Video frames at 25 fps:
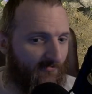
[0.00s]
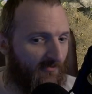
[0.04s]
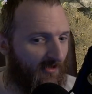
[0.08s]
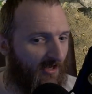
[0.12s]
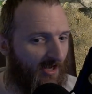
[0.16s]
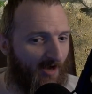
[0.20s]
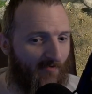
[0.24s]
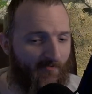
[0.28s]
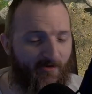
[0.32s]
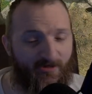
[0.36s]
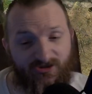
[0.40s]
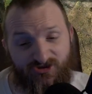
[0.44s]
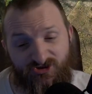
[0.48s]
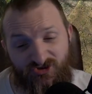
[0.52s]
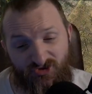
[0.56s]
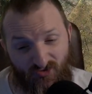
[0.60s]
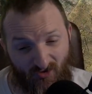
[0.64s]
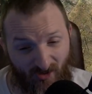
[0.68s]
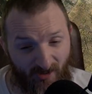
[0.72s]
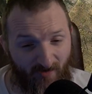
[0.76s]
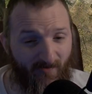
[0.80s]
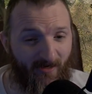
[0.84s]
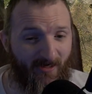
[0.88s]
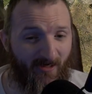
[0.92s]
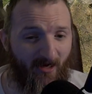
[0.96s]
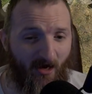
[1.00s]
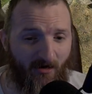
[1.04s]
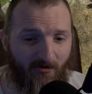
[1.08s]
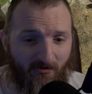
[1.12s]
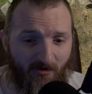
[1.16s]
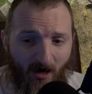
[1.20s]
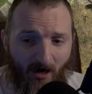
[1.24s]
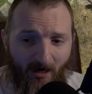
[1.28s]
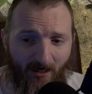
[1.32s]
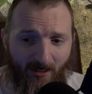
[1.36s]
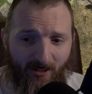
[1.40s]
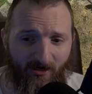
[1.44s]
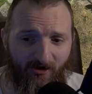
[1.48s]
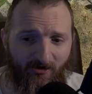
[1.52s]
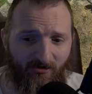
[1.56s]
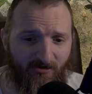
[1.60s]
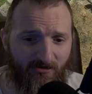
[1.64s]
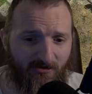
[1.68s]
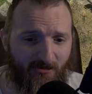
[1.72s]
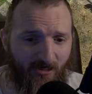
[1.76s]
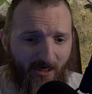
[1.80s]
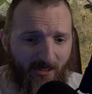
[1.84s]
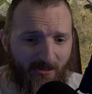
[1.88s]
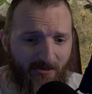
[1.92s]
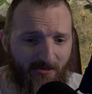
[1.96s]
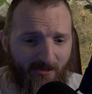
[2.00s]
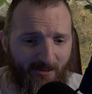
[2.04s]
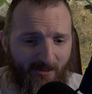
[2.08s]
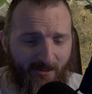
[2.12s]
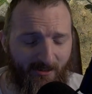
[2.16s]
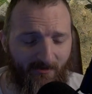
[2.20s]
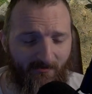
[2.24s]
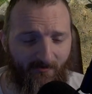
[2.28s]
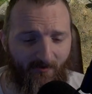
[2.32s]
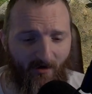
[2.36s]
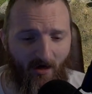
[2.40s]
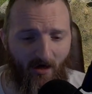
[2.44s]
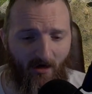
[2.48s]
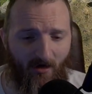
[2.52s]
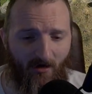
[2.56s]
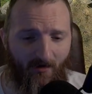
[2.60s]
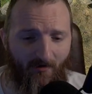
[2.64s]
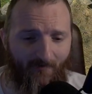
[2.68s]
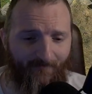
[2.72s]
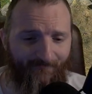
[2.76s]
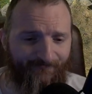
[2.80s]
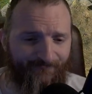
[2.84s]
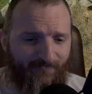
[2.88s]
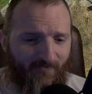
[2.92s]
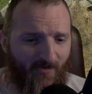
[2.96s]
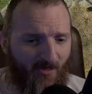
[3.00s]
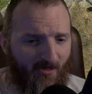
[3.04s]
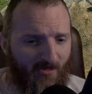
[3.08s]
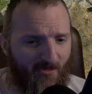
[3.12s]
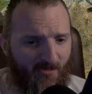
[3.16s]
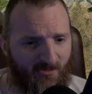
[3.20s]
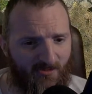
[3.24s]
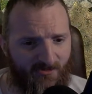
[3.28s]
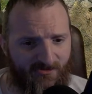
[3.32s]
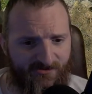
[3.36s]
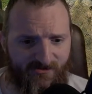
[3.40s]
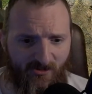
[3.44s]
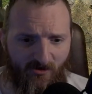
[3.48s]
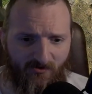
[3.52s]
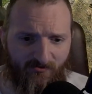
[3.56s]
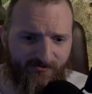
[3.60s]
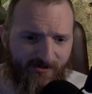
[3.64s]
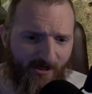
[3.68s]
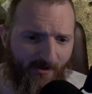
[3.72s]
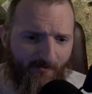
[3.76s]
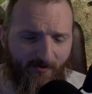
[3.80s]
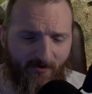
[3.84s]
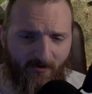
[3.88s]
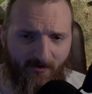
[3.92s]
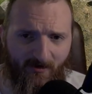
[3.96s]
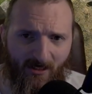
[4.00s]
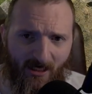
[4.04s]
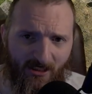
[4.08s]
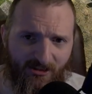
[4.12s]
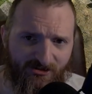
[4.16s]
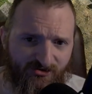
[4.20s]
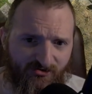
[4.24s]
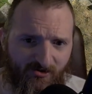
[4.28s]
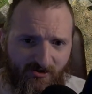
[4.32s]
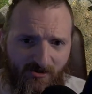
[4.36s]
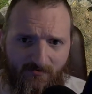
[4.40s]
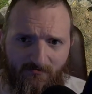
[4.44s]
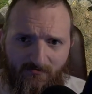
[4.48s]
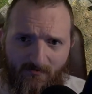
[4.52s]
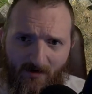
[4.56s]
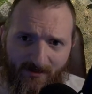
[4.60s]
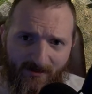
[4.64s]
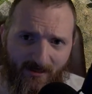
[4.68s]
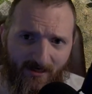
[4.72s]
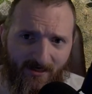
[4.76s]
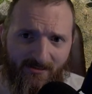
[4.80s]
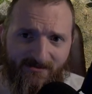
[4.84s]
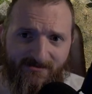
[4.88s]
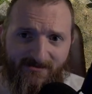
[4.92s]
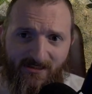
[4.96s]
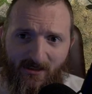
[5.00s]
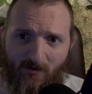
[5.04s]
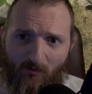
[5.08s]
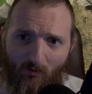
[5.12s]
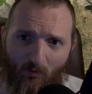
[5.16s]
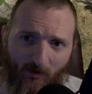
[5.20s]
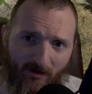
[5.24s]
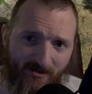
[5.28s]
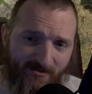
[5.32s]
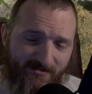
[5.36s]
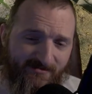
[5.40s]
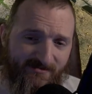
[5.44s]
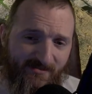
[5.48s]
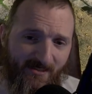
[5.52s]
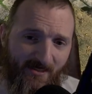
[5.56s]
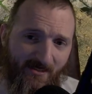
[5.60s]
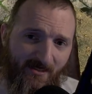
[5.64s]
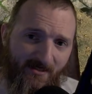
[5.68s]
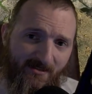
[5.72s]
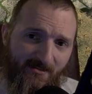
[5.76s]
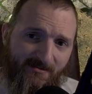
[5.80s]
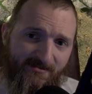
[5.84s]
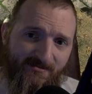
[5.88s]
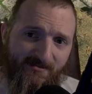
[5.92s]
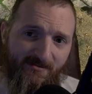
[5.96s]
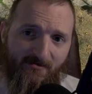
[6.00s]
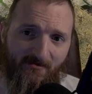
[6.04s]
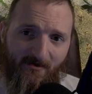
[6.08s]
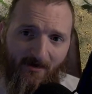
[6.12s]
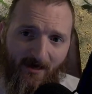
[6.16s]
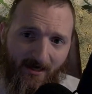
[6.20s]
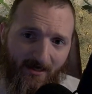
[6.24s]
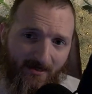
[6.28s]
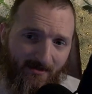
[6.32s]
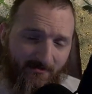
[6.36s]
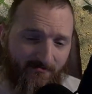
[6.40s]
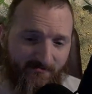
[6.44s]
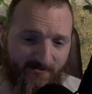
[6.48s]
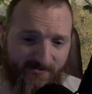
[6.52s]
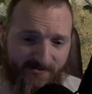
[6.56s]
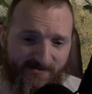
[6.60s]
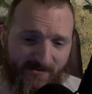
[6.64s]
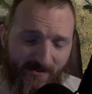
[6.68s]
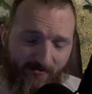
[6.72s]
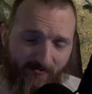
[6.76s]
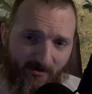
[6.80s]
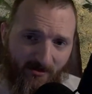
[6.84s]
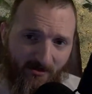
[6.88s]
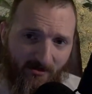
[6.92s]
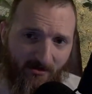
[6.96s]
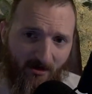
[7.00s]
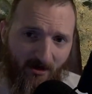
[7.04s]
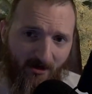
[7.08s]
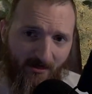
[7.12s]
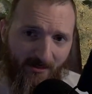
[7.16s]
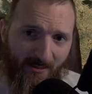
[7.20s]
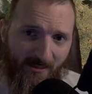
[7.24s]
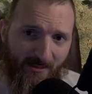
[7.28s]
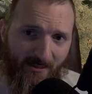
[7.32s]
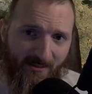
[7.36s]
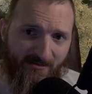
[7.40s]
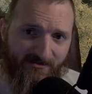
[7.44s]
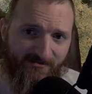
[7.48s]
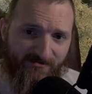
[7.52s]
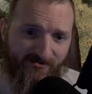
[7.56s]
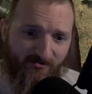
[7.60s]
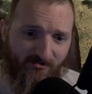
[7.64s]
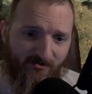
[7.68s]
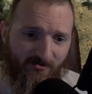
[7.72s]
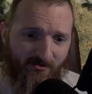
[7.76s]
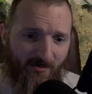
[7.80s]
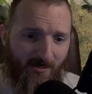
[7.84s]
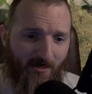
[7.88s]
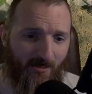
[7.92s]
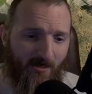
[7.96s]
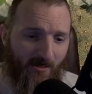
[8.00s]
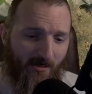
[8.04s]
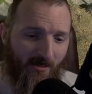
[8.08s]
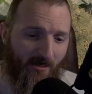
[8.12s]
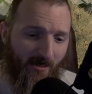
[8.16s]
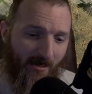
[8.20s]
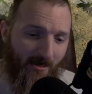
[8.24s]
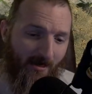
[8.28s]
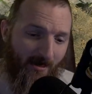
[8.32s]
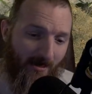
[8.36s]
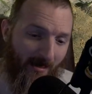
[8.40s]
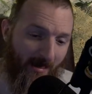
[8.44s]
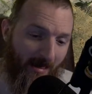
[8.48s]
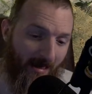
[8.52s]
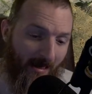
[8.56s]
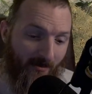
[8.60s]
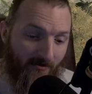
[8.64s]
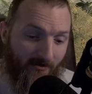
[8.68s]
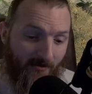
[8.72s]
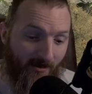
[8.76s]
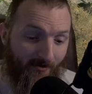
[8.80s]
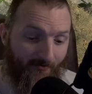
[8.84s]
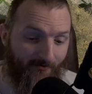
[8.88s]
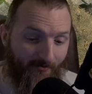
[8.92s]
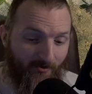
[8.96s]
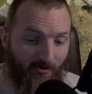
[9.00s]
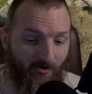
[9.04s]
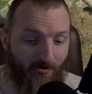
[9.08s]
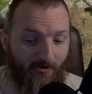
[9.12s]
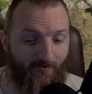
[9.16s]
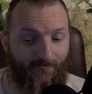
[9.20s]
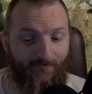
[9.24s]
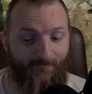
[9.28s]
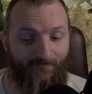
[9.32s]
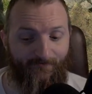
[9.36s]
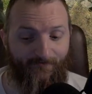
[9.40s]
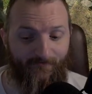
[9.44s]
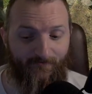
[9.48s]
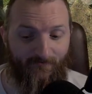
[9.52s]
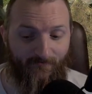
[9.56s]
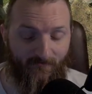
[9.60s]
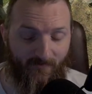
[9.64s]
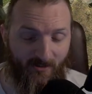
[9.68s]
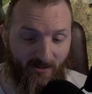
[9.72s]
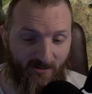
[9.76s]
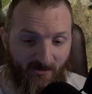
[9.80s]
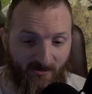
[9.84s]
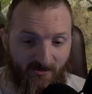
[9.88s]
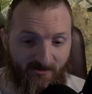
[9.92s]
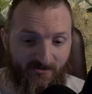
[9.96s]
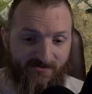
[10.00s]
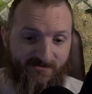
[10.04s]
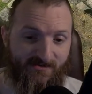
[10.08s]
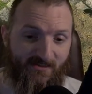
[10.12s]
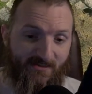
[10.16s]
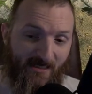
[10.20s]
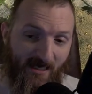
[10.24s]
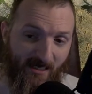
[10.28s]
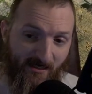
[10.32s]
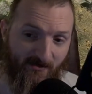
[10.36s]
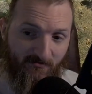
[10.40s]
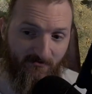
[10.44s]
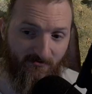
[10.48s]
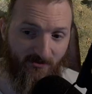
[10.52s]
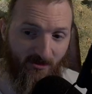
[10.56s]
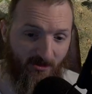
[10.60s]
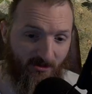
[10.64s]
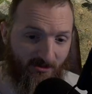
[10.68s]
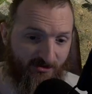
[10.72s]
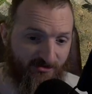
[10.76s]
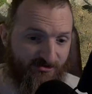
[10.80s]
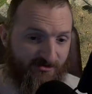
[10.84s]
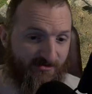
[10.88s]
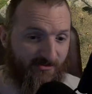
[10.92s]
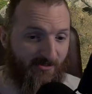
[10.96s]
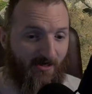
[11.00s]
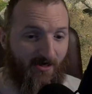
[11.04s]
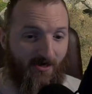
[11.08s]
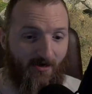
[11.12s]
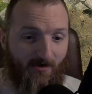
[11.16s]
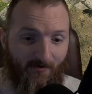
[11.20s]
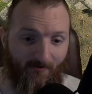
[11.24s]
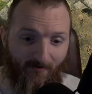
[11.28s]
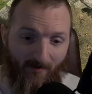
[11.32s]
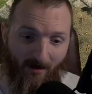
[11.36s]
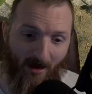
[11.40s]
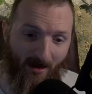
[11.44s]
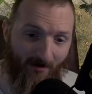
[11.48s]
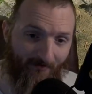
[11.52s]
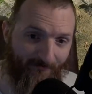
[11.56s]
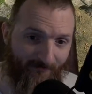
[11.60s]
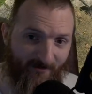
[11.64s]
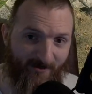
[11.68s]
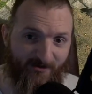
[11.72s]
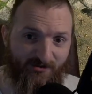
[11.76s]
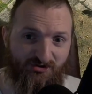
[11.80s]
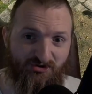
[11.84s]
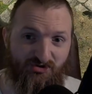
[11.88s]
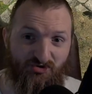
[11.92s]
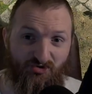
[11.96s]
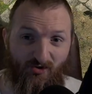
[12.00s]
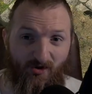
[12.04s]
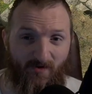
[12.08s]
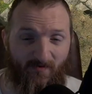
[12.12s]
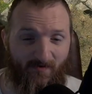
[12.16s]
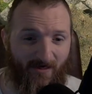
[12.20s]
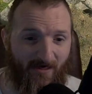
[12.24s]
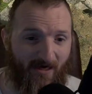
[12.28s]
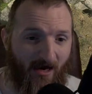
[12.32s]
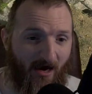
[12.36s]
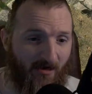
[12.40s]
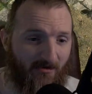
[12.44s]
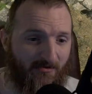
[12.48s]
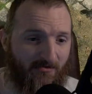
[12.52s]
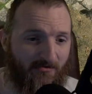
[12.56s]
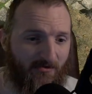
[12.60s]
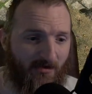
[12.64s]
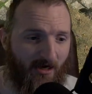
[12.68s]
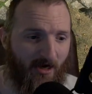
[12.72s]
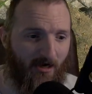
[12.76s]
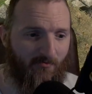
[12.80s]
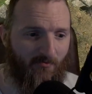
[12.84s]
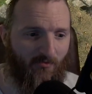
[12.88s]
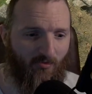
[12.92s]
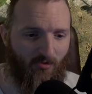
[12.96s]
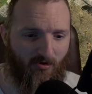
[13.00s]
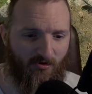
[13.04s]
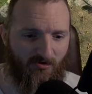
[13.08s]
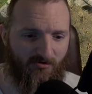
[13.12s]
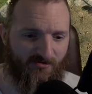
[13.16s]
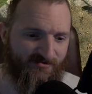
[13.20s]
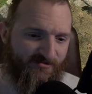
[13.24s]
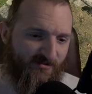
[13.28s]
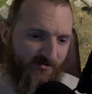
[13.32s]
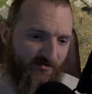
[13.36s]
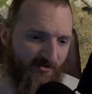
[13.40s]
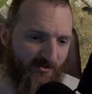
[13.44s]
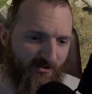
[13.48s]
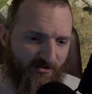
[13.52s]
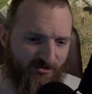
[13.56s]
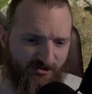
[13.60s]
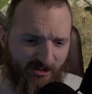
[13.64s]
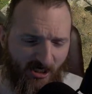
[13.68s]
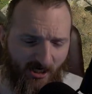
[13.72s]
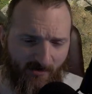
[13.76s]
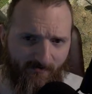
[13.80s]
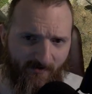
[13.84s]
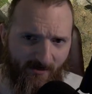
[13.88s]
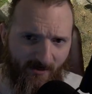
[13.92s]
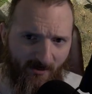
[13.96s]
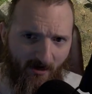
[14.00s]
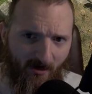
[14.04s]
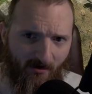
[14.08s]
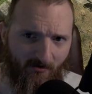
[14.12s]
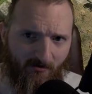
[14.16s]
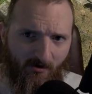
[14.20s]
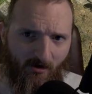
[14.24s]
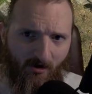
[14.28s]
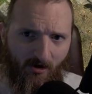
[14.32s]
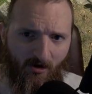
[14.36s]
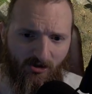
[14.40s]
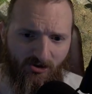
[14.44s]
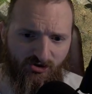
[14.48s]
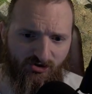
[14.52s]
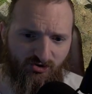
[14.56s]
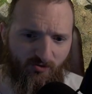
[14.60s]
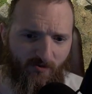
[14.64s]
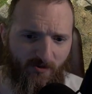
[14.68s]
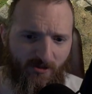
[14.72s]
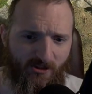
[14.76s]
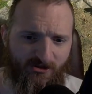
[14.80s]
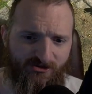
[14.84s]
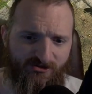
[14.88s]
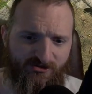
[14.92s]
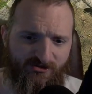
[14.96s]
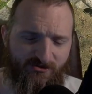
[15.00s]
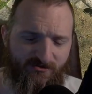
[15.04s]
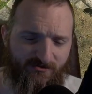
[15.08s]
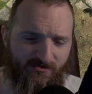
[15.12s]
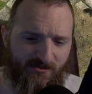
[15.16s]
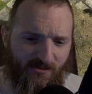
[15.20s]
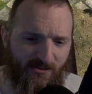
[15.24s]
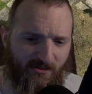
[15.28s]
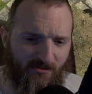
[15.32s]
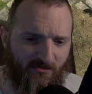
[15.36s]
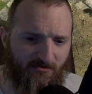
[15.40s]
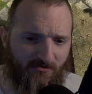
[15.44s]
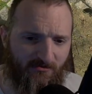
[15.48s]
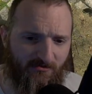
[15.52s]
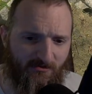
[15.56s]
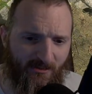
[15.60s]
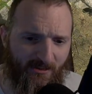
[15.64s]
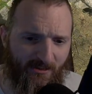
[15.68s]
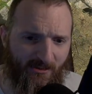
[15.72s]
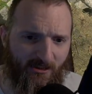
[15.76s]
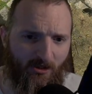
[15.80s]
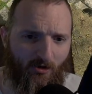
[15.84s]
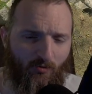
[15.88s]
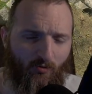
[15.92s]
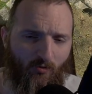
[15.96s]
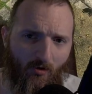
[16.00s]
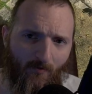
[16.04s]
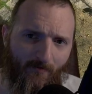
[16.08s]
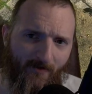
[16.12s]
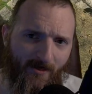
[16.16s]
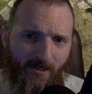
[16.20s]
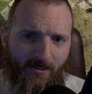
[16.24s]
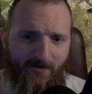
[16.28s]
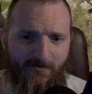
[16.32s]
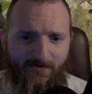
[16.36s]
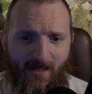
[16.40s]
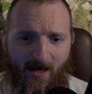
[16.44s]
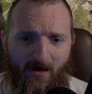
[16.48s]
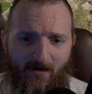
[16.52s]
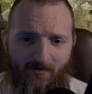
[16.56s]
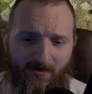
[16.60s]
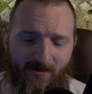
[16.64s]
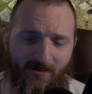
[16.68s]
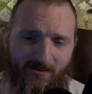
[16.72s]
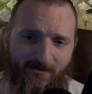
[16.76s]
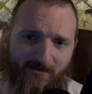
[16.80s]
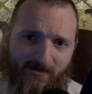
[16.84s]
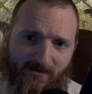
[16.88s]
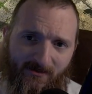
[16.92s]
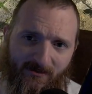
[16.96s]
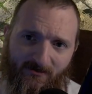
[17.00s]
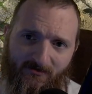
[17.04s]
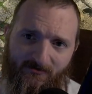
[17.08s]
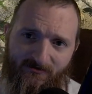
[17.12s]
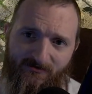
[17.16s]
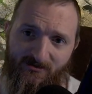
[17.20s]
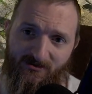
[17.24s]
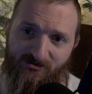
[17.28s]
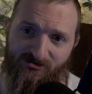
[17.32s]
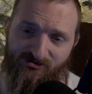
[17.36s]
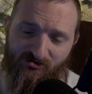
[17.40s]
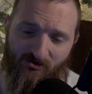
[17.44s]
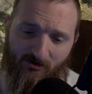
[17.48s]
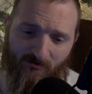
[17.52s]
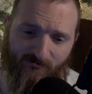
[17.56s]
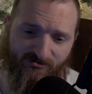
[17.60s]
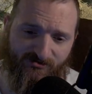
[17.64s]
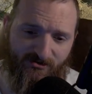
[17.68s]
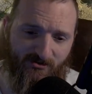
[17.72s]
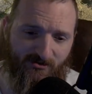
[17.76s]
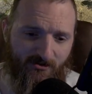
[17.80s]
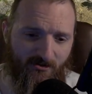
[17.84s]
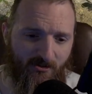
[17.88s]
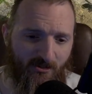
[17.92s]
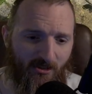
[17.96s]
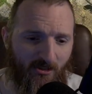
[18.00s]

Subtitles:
I've been streaming a lot here lately. So typically I stream Mondays and Wednesdays at 7 o'clock Eastern. However, because the game launched, I've been streaming a lot more. So you can check me out on Twitch. The link will be down in the description.